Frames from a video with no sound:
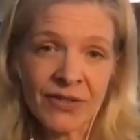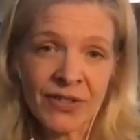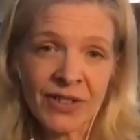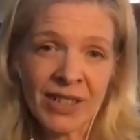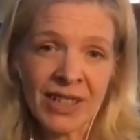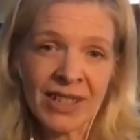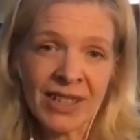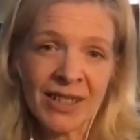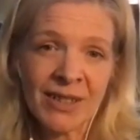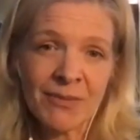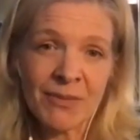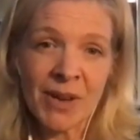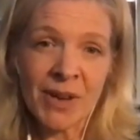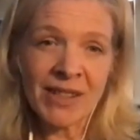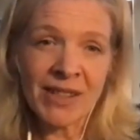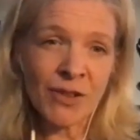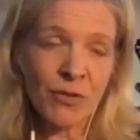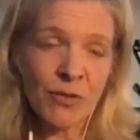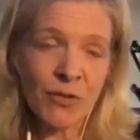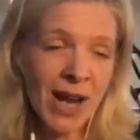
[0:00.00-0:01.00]
Um,
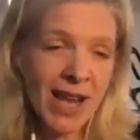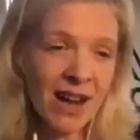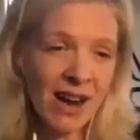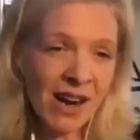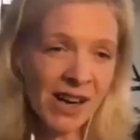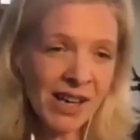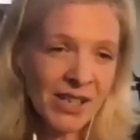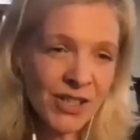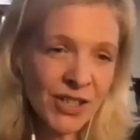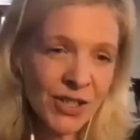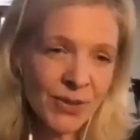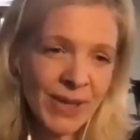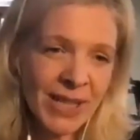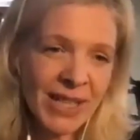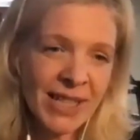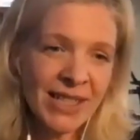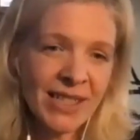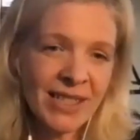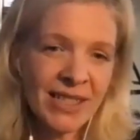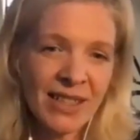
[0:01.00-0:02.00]
the way I do
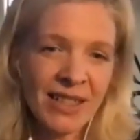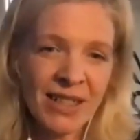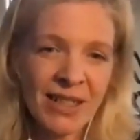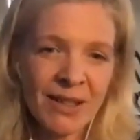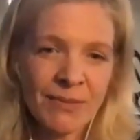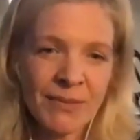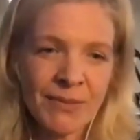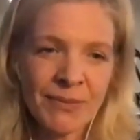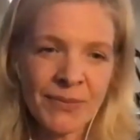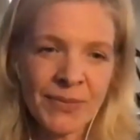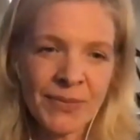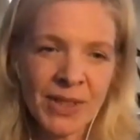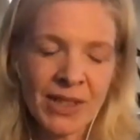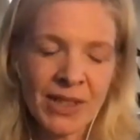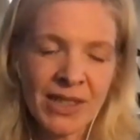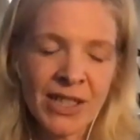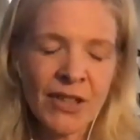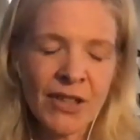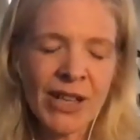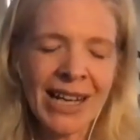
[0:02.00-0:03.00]
it, um,
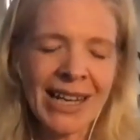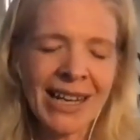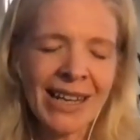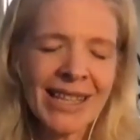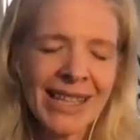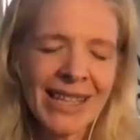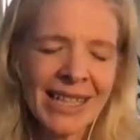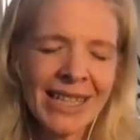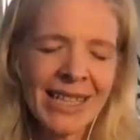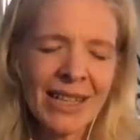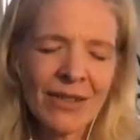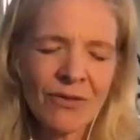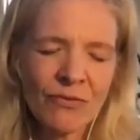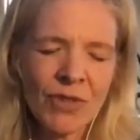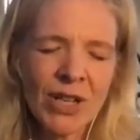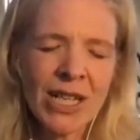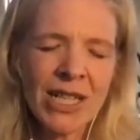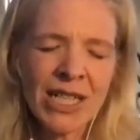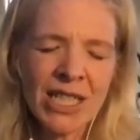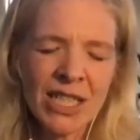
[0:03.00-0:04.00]
you know, and I think it
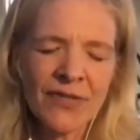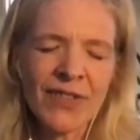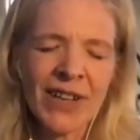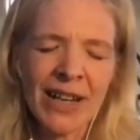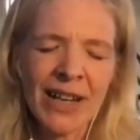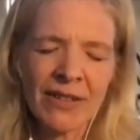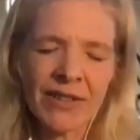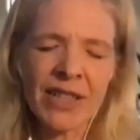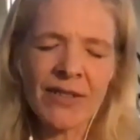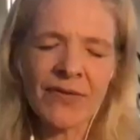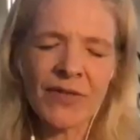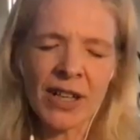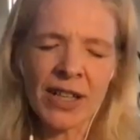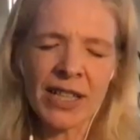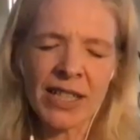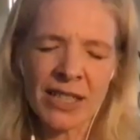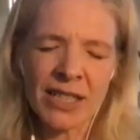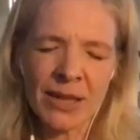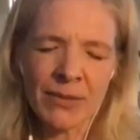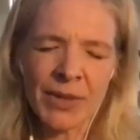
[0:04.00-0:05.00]
really is found,
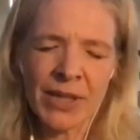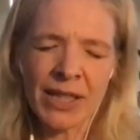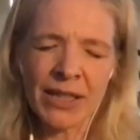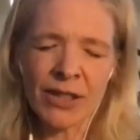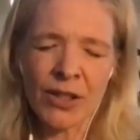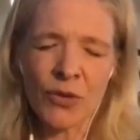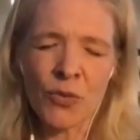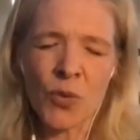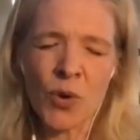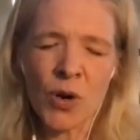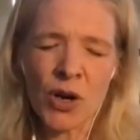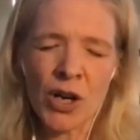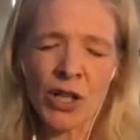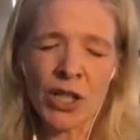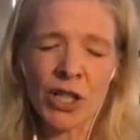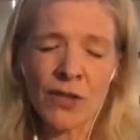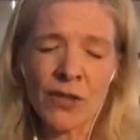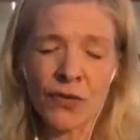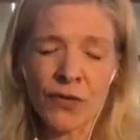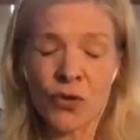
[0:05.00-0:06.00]
finding something that
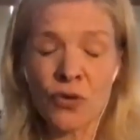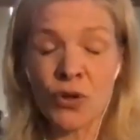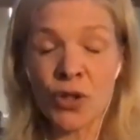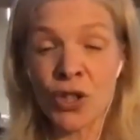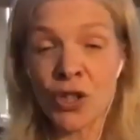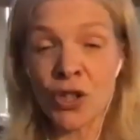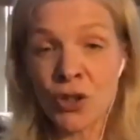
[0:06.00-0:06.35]
works for you.